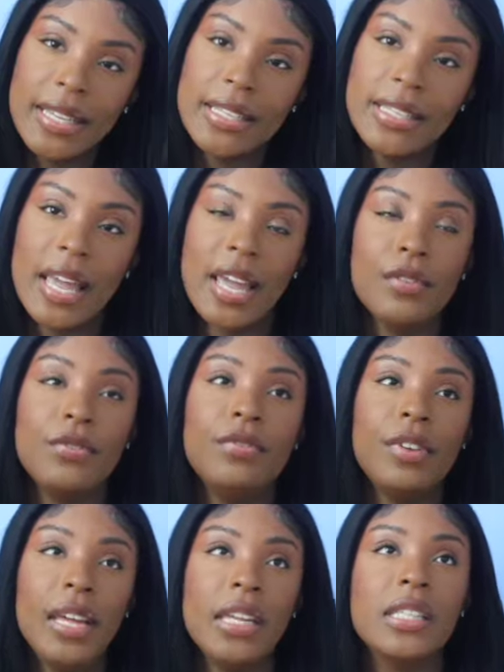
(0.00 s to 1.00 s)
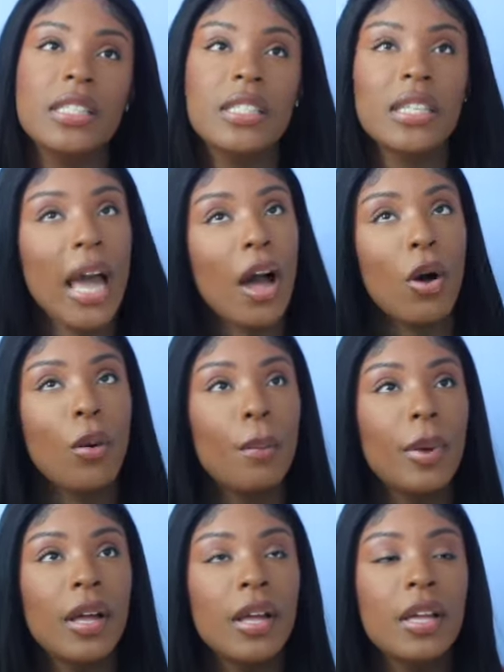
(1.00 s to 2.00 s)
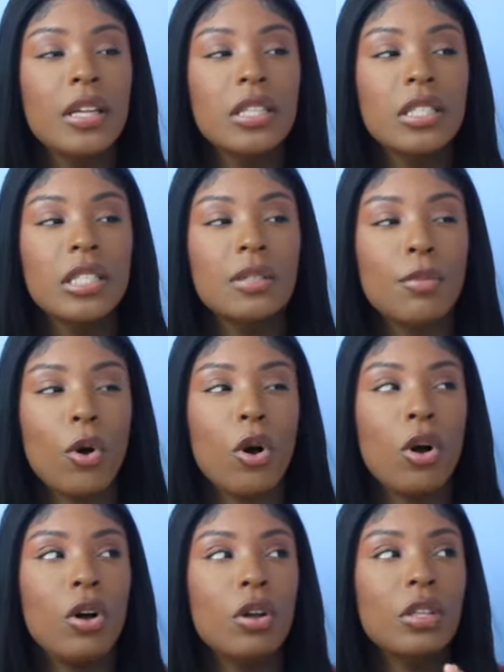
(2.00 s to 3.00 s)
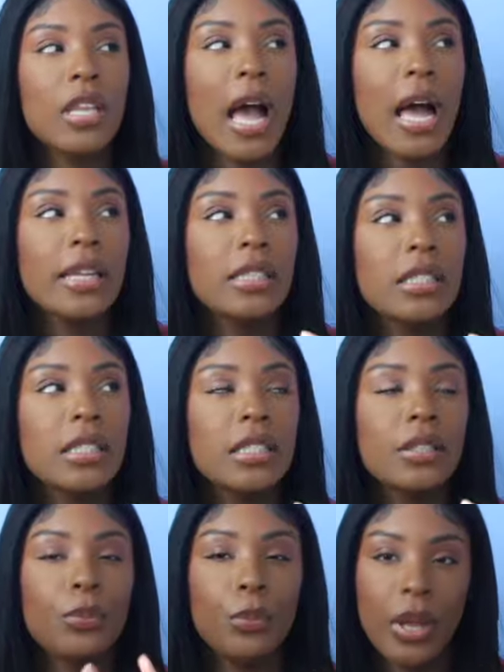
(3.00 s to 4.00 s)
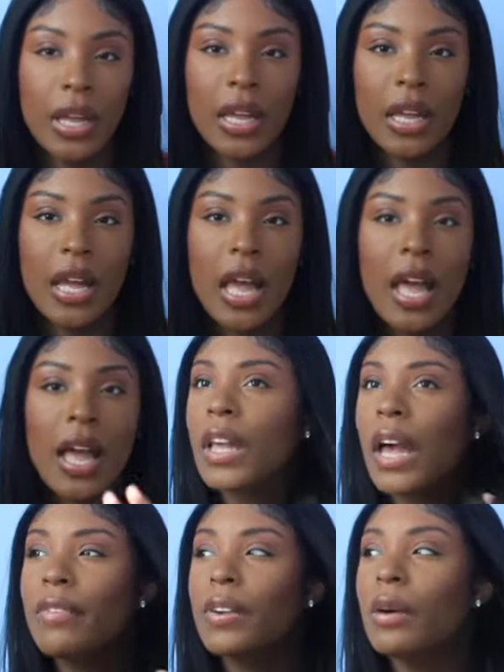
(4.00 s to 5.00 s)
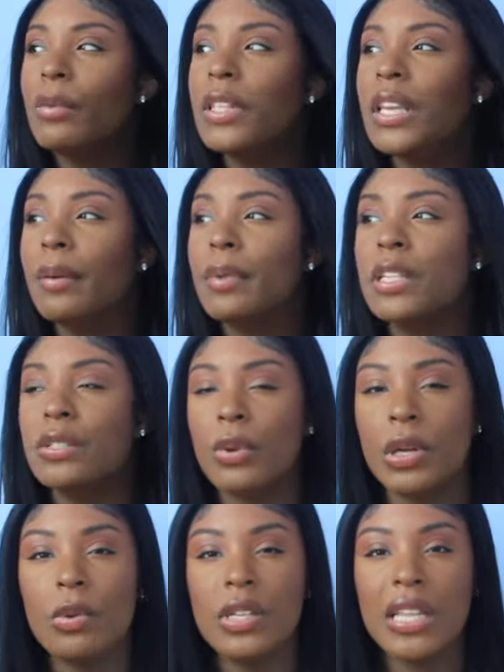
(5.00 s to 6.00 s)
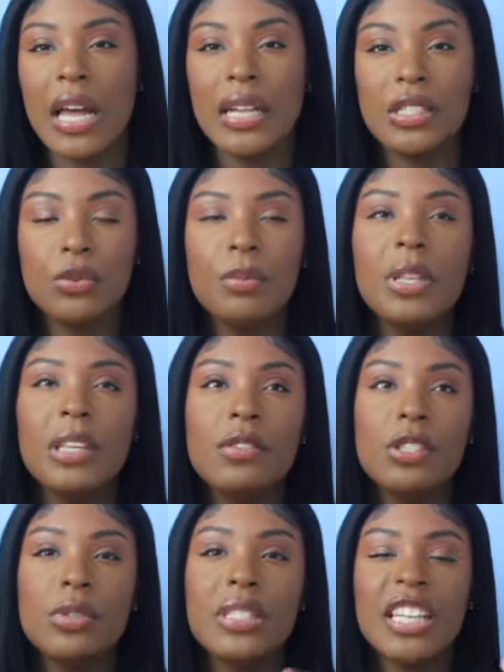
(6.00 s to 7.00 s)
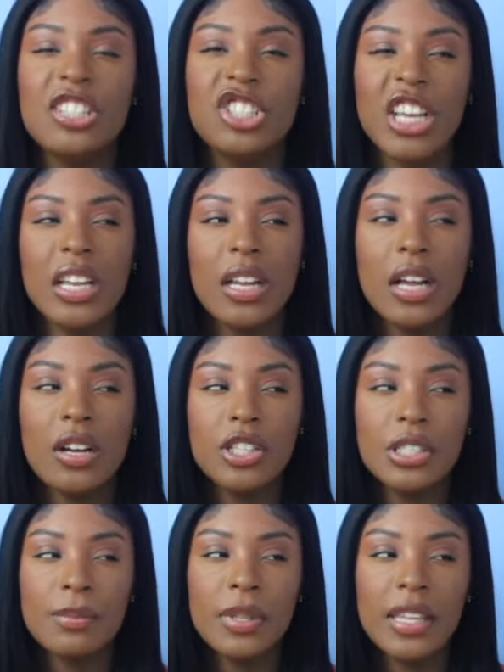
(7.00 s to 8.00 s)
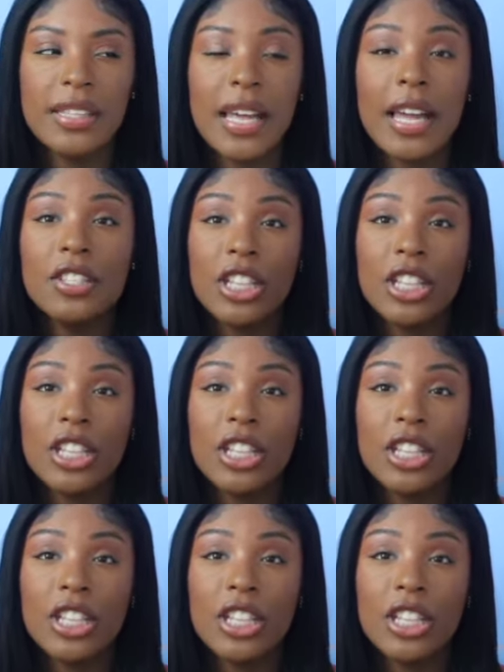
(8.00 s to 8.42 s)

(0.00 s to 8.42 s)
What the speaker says: is a fake scalp small knots wig. I forgot what the name of this wig was. I do believe she was like Jada or something like that.